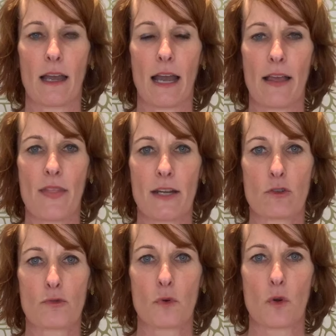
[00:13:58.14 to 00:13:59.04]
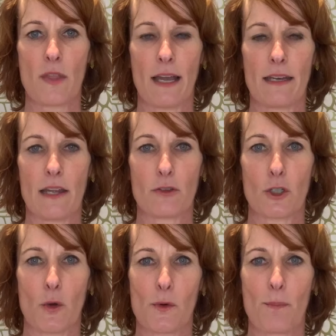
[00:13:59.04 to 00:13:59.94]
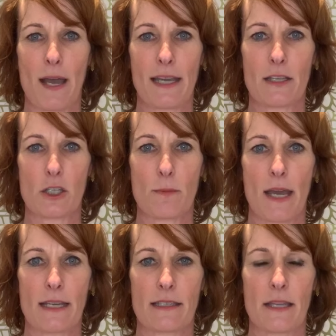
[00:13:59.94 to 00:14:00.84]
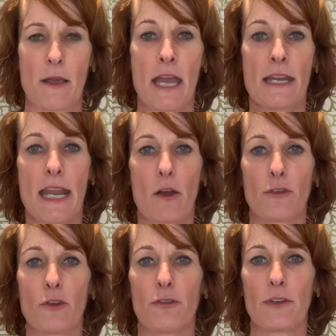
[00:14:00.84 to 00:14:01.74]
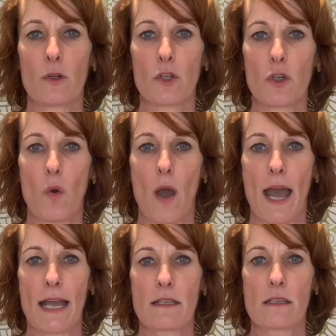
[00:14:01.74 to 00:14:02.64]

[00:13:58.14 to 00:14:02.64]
and then draw that left shoulder back in space. Now, if you feel that your hand's